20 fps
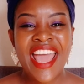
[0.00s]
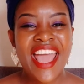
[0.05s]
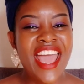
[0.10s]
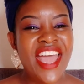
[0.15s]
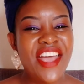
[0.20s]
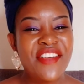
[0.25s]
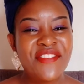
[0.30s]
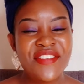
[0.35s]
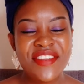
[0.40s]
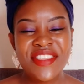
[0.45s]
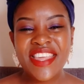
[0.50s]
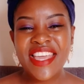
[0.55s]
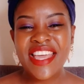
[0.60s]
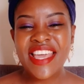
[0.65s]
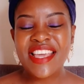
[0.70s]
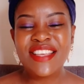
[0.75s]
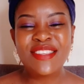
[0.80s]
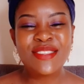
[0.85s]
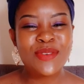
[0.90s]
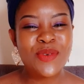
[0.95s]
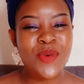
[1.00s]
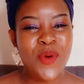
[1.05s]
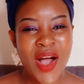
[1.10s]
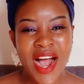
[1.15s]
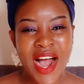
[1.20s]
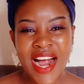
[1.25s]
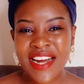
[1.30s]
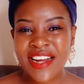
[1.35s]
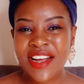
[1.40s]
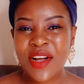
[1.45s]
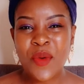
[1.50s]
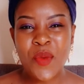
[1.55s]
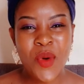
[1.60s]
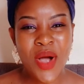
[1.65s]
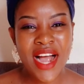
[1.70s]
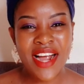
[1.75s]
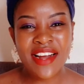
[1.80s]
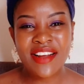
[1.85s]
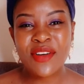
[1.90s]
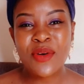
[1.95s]
Everything is work,
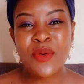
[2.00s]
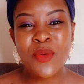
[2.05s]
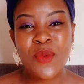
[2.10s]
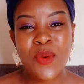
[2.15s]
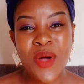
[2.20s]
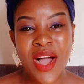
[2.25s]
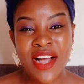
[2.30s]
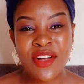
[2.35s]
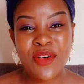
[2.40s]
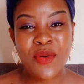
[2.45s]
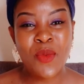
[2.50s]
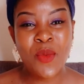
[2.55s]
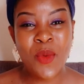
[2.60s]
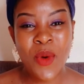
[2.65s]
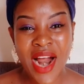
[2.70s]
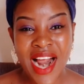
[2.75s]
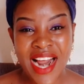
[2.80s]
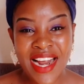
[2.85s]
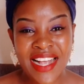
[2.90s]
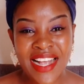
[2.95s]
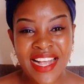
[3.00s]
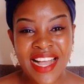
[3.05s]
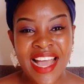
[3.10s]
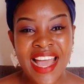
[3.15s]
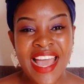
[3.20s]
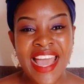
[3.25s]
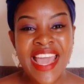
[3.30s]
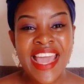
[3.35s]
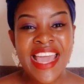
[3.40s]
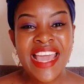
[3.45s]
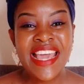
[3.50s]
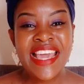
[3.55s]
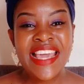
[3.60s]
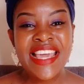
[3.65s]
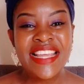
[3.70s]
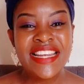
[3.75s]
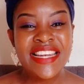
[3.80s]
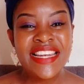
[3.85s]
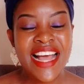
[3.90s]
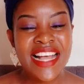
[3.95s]
work, work, work.
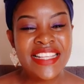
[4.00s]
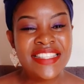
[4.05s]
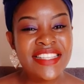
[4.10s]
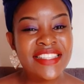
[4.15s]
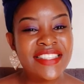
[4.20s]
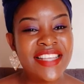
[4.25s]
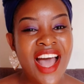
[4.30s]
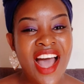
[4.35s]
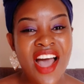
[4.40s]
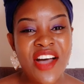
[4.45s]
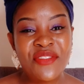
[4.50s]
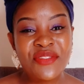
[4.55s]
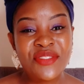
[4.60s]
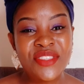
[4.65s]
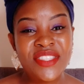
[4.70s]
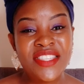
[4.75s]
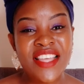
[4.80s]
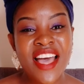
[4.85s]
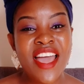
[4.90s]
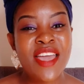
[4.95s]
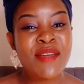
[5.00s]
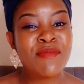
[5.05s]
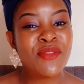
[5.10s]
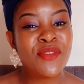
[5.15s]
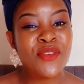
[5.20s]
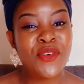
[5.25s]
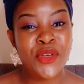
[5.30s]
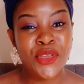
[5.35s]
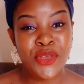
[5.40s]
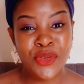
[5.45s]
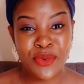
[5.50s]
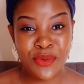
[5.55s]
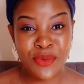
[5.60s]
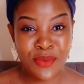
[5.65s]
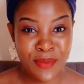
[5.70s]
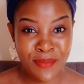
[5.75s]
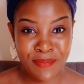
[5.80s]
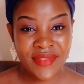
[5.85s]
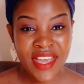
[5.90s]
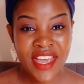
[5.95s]
He doesn't have time for
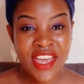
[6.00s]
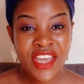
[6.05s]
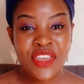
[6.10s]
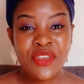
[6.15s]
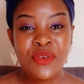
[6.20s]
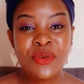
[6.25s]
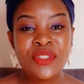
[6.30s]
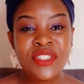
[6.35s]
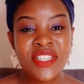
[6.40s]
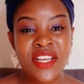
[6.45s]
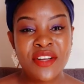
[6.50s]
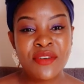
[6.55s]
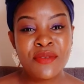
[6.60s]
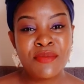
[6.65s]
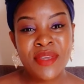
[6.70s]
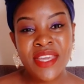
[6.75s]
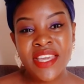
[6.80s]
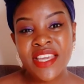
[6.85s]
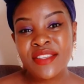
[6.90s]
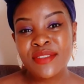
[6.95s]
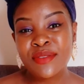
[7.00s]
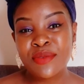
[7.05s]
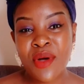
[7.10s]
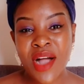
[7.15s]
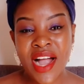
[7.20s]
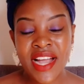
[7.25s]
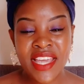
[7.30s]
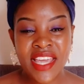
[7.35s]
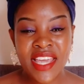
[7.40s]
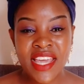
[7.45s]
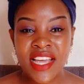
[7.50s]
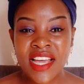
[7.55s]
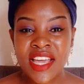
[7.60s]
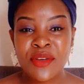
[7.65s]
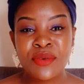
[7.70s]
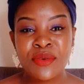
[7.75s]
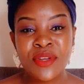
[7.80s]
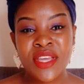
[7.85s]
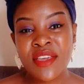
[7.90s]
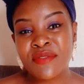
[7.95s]
you. You will tell me he's working,
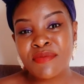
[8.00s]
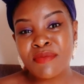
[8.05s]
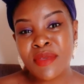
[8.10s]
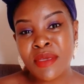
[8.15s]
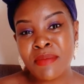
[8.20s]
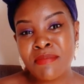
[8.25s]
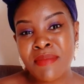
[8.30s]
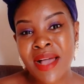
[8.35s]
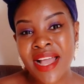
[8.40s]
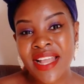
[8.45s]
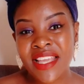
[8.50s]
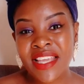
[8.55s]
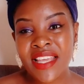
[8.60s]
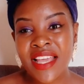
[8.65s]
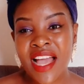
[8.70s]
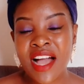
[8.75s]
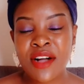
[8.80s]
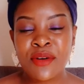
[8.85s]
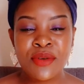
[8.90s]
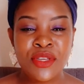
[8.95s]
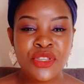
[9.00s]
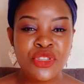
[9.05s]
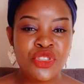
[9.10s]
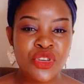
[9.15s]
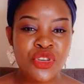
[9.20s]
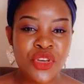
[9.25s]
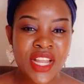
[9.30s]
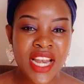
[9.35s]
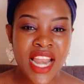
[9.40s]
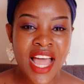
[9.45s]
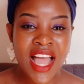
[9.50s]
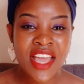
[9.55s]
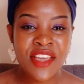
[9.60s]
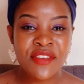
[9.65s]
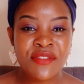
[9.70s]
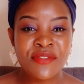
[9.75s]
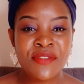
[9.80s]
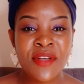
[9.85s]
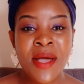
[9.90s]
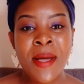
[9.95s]
he'll give me money, I'll enjoy
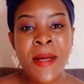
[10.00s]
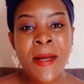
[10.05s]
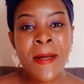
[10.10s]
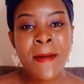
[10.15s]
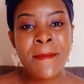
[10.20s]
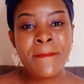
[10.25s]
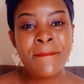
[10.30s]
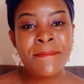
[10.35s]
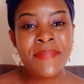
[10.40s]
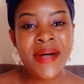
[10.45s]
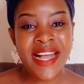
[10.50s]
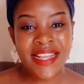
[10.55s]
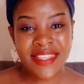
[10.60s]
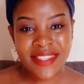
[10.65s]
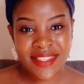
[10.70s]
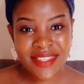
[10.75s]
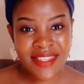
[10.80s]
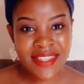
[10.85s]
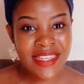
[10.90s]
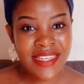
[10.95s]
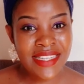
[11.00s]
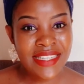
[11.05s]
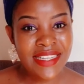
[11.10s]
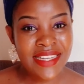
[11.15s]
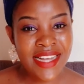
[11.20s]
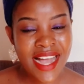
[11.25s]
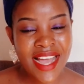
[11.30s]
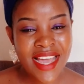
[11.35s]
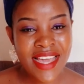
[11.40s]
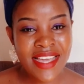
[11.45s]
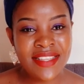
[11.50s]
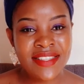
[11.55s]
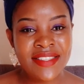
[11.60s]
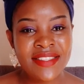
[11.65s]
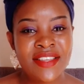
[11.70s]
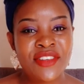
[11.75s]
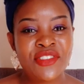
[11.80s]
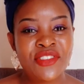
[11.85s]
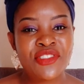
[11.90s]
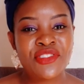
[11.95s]
life. But
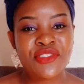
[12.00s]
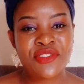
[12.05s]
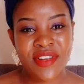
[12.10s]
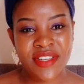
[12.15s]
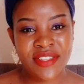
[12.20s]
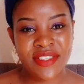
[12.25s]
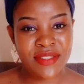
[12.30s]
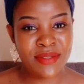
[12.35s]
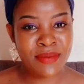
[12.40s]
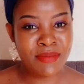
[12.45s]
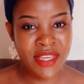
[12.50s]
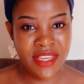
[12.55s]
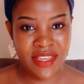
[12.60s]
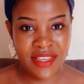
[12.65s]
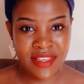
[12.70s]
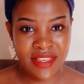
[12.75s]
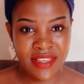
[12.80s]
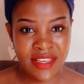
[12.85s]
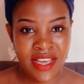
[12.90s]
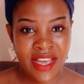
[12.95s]
guys, trust me,